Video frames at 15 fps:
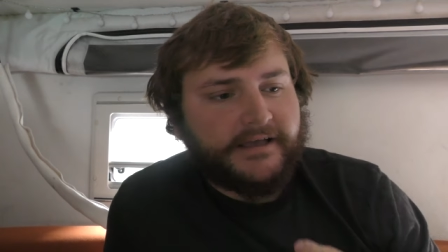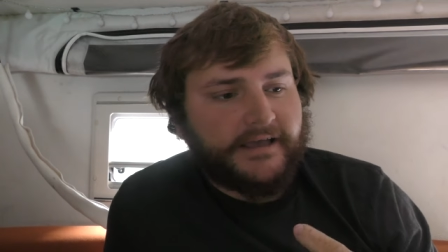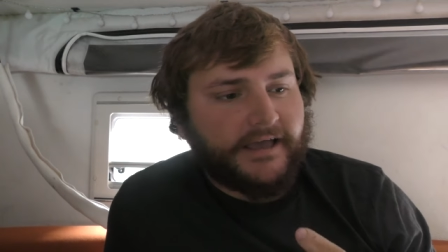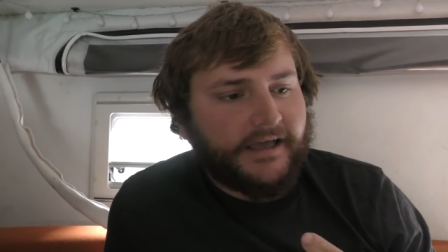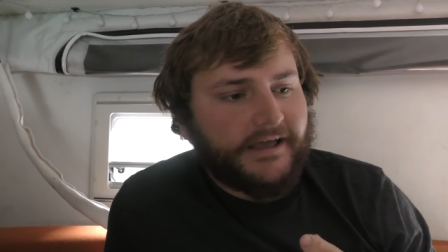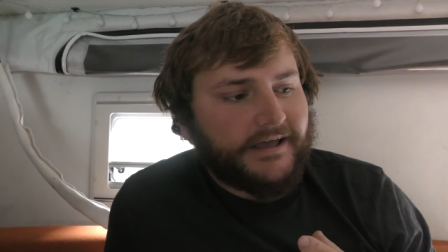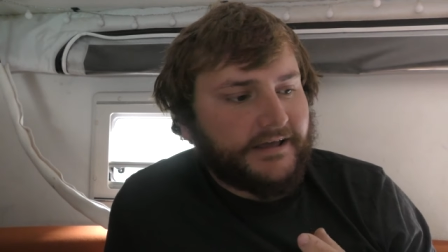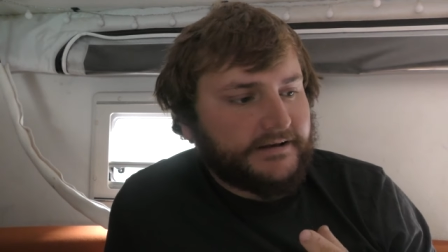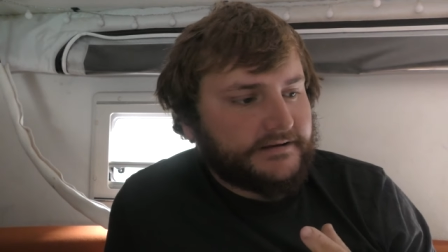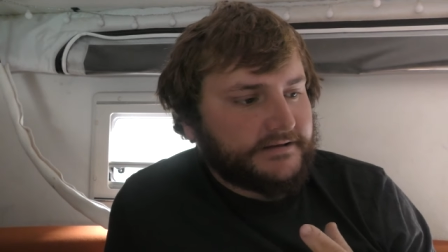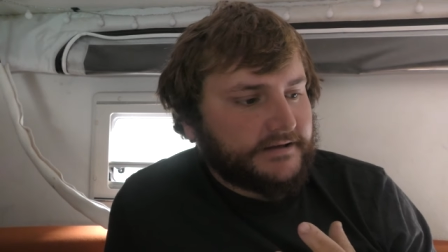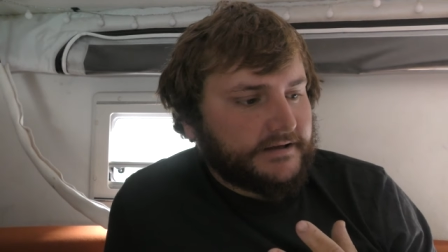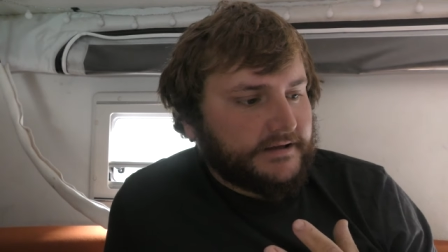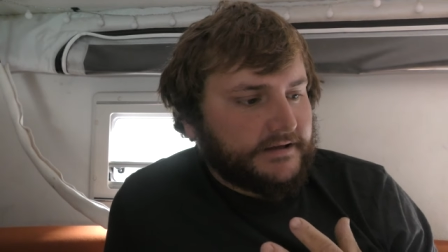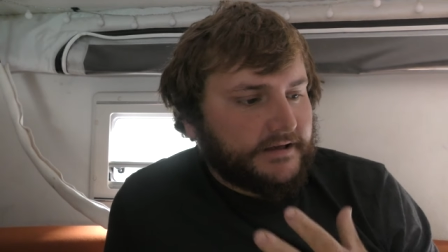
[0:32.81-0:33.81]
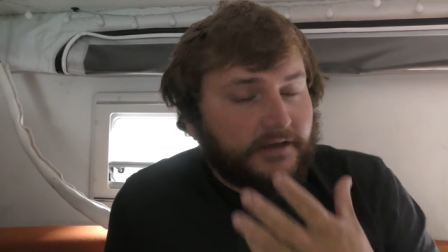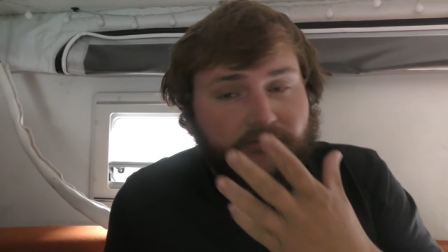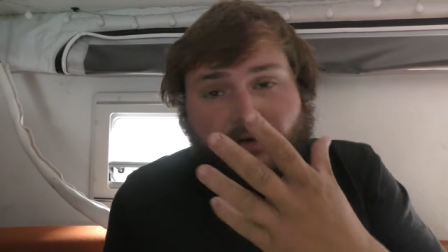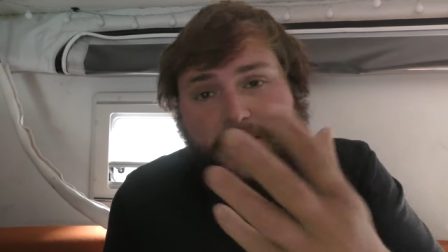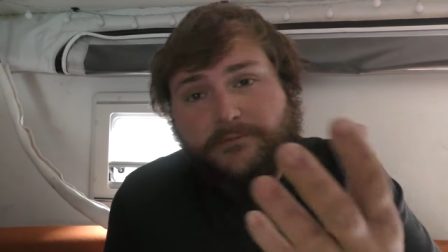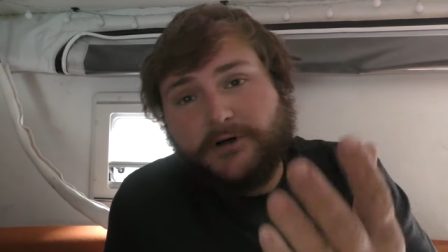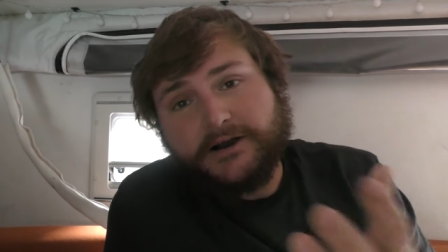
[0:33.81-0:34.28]
And if
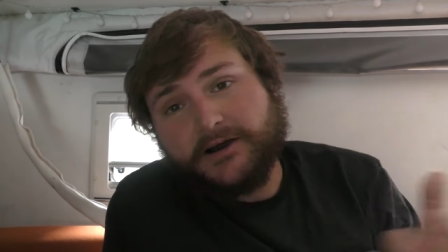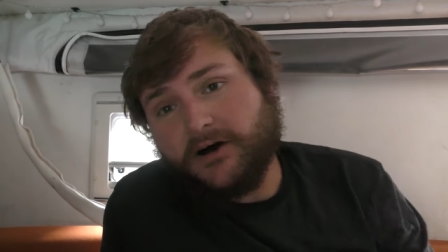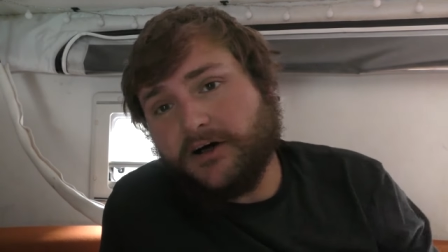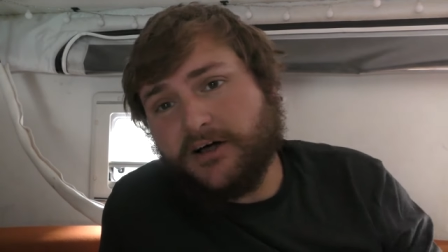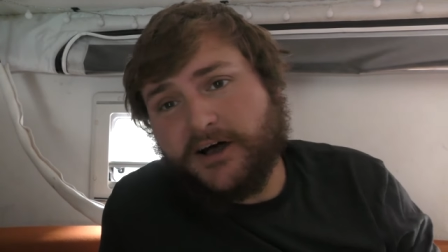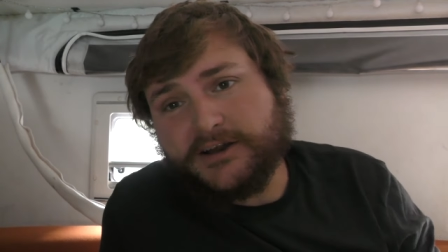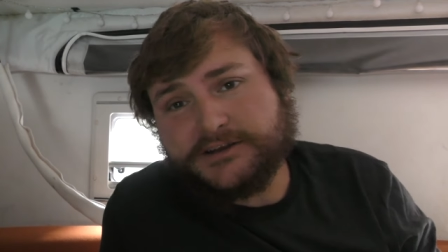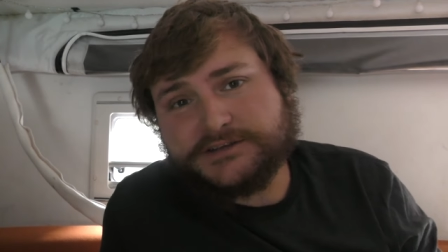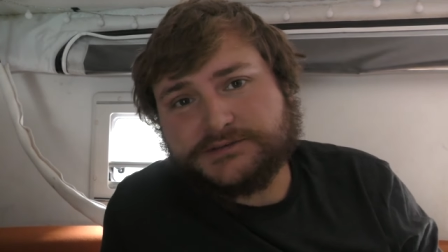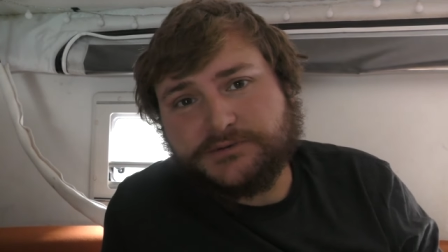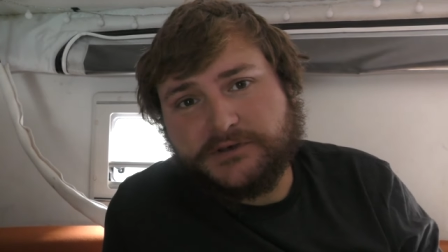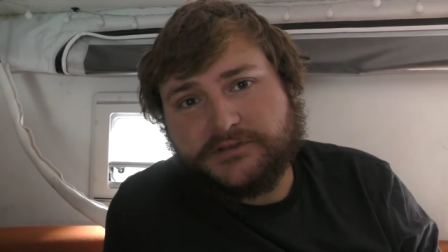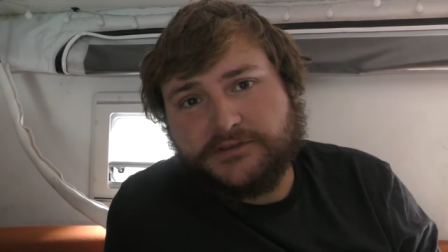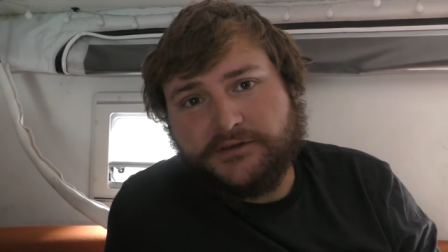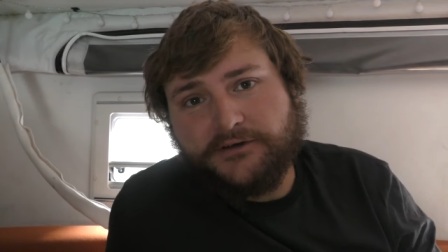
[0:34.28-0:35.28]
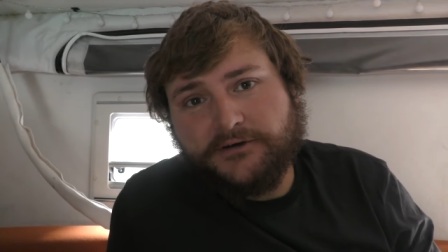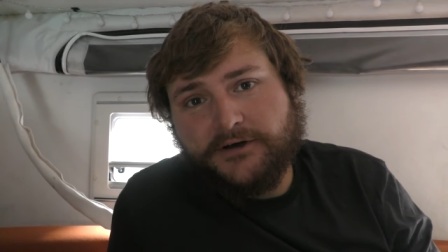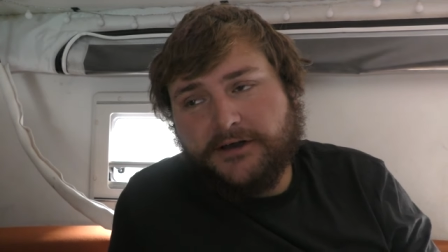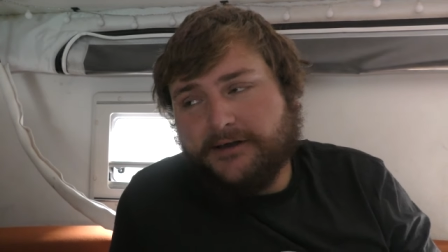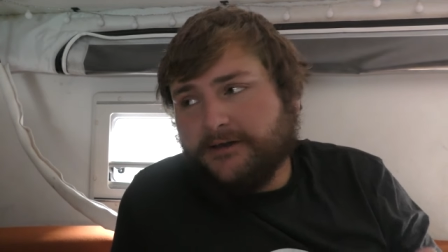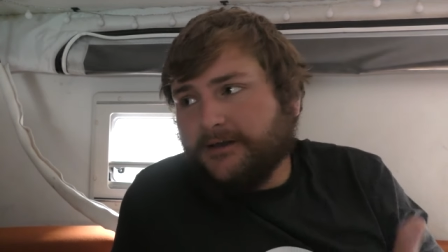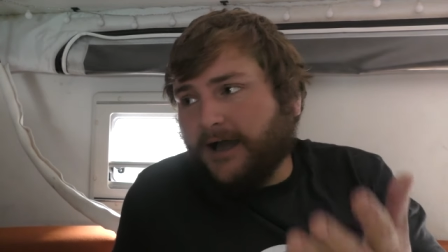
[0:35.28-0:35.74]
I'm at all honest with you,
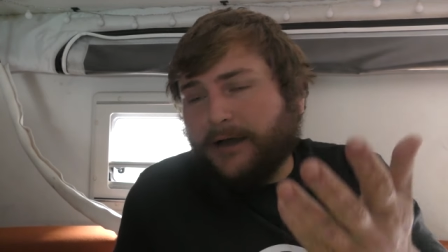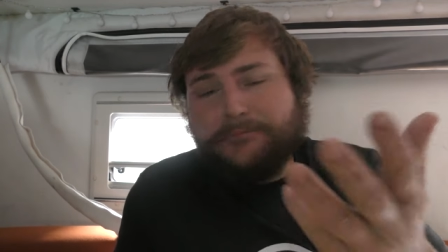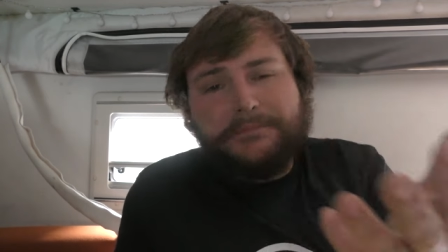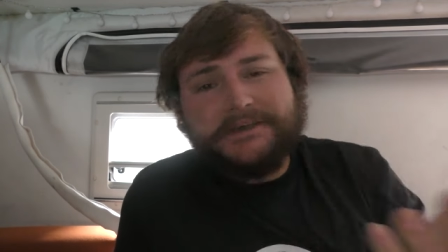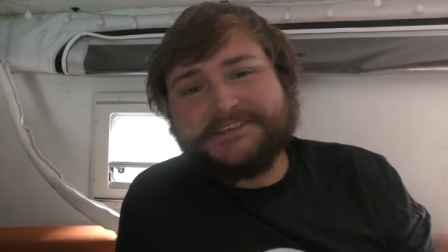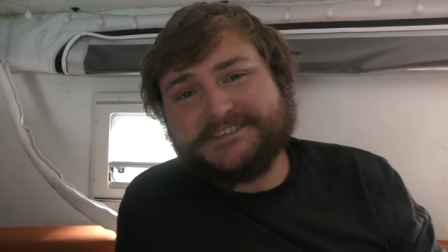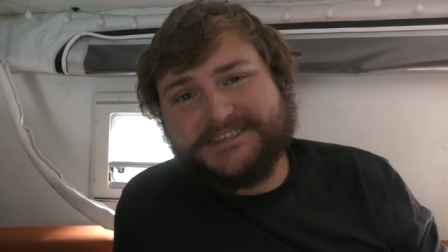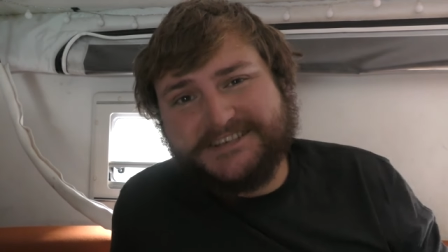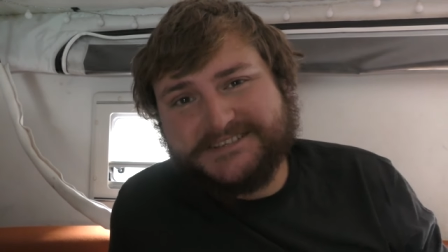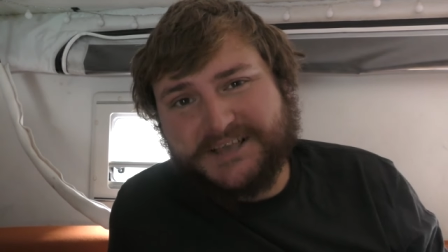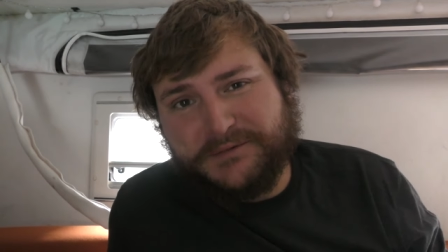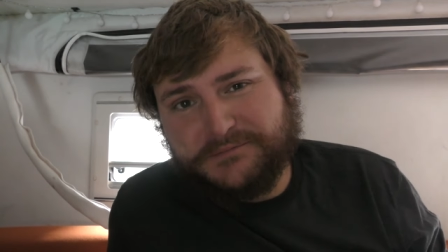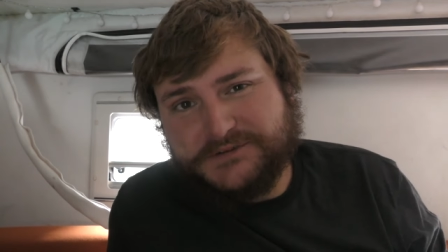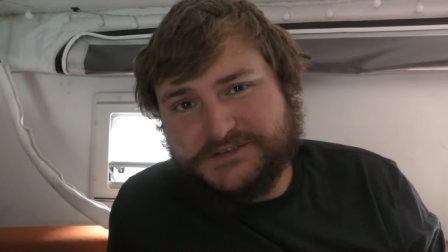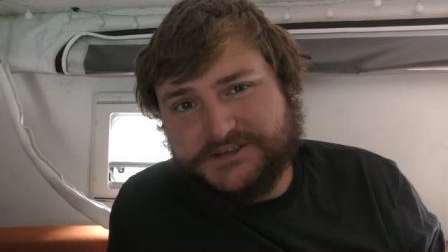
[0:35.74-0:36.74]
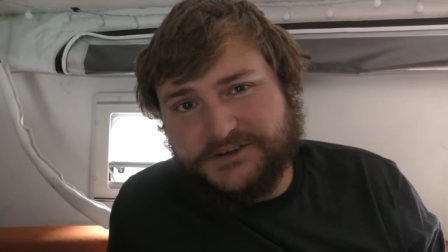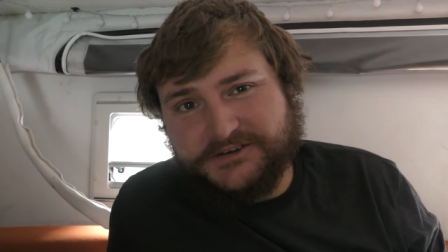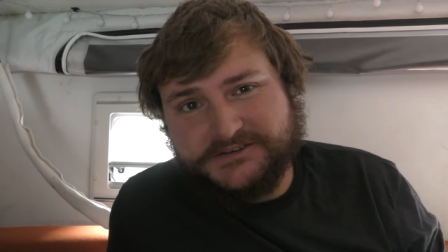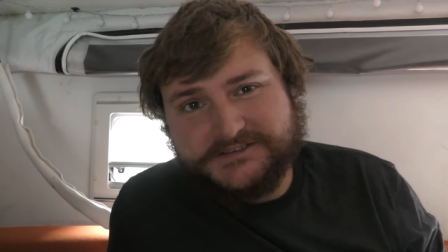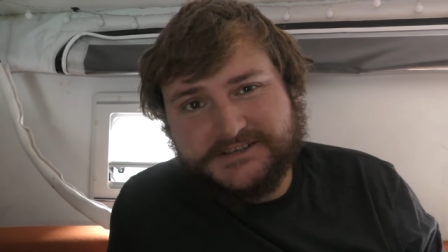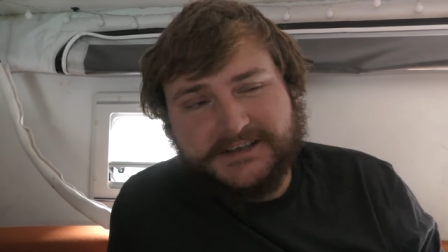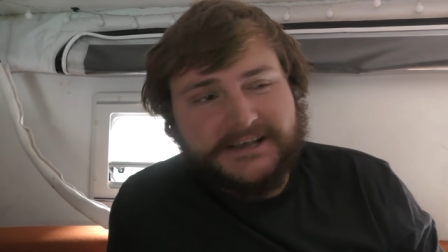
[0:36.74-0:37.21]
I miss these
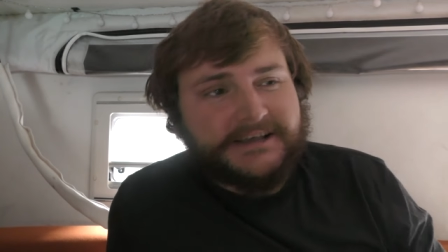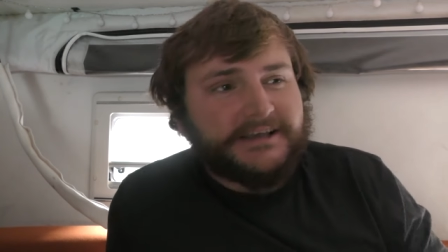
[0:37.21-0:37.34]
episodes.